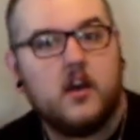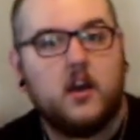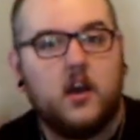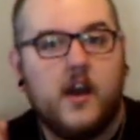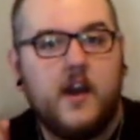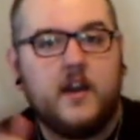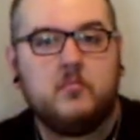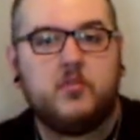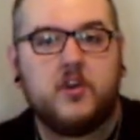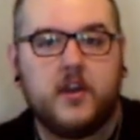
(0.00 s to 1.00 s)
And
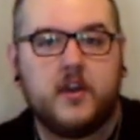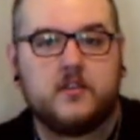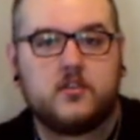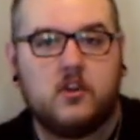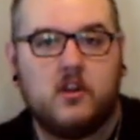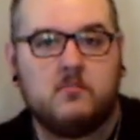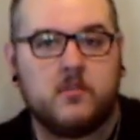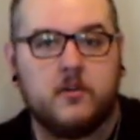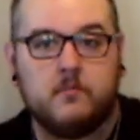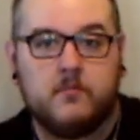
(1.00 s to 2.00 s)
I'm putting it on strong
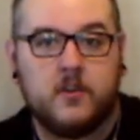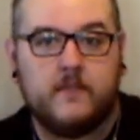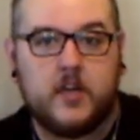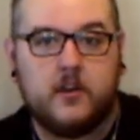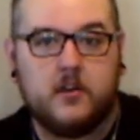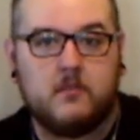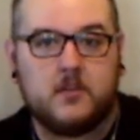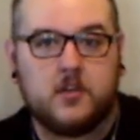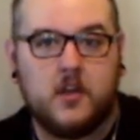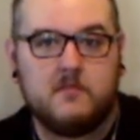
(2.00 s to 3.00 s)
brew. If you don't know what
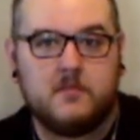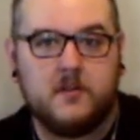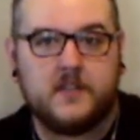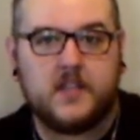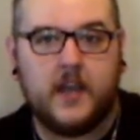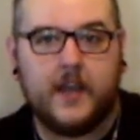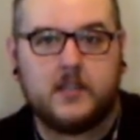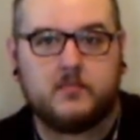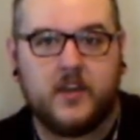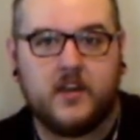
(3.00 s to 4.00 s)
strong brew is, I
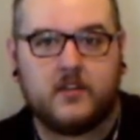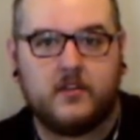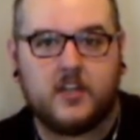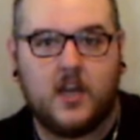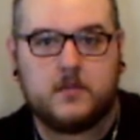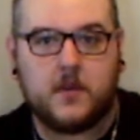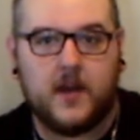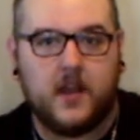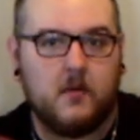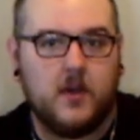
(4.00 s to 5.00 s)
explained it 3 times
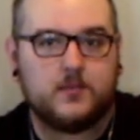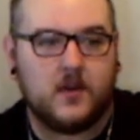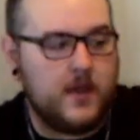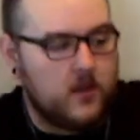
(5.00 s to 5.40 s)
already. Go watch one of my other